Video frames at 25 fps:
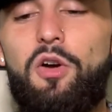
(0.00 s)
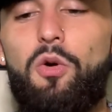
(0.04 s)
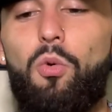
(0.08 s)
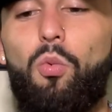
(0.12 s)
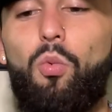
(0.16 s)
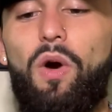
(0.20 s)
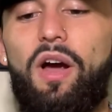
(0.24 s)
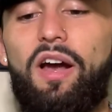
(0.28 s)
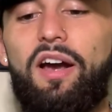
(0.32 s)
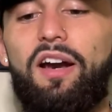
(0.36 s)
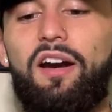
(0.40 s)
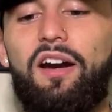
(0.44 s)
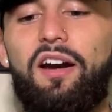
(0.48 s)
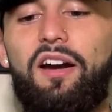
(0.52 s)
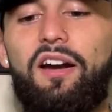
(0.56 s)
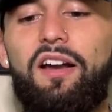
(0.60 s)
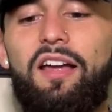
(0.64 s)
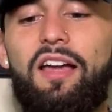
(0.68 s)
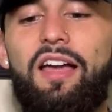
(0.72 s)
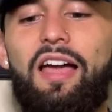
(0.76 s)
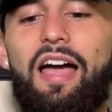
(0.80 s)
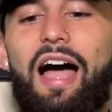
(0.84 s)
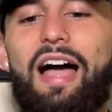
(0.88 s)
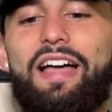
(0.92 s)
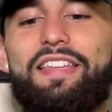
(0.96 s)
where
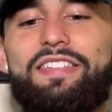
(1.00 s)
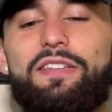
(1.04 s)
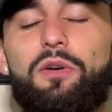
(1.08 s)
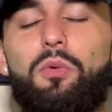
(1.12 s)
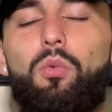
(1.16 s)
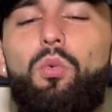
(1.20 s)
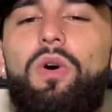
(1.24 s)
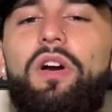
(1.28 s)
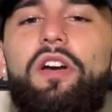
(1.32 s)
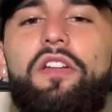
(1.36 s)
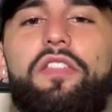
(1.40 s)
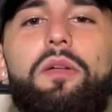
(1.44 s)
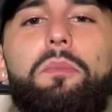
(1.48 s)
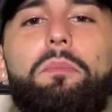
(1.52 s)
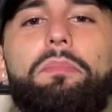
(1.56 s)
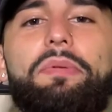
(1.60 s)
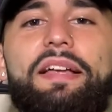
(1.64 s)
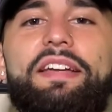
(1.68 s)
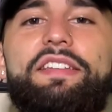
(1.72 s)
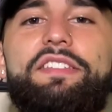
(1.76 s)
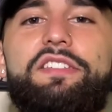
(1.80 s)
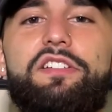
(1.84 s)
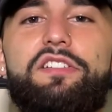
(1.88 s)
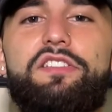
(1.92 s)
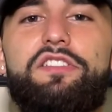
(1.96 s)
I said, where do the
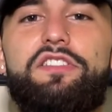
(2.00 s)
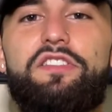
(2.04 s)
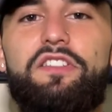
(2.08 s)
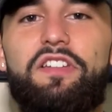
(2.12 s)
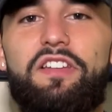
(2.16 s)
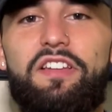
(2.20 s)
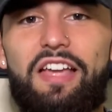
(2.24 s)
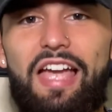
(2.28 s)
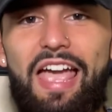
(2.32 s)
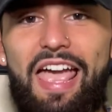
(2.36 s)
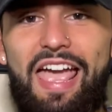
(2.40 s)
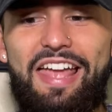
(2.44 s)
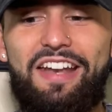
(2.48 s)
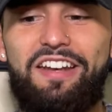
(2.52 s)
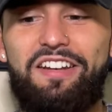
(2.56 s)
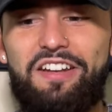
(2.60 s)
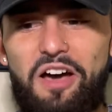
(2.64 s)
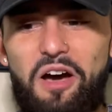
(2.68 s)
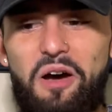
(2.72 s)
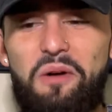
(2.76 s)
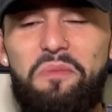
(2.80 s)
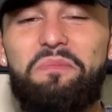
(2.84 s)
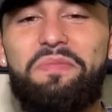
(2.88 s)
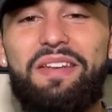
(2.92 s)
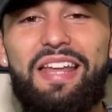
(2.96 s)
Blazers end
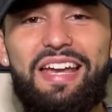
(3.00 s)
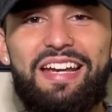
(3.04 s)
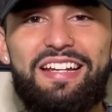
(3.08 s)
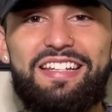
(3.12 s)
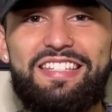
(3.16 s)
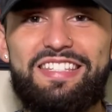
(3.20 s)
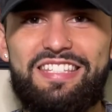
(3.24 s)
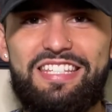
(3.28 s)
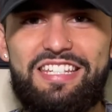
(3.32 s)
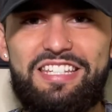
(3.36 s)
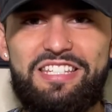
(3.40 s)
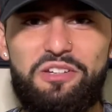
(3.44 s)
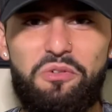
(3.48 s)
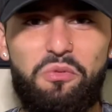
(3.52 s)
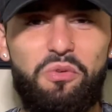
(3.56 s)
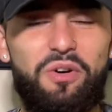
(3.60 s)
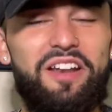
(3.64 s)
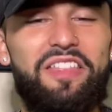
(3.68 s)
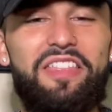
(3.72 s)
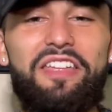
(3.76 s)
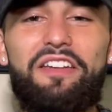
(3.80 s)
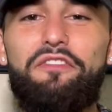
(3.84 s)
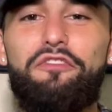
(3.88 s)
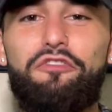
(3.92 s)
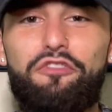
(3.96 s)
up next season? Where do
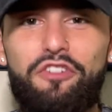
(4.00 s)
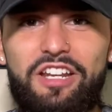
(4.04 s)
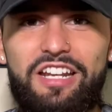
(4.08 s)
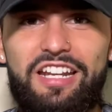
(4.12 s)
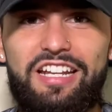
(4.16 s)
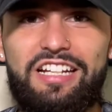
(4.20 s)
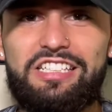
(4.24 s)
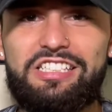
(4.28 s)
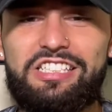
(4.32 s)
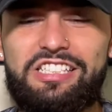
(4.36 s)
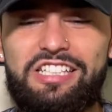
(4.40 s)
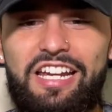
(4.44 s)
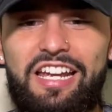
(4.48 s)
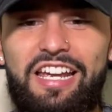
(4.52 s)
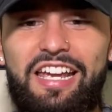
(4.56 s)
they finish?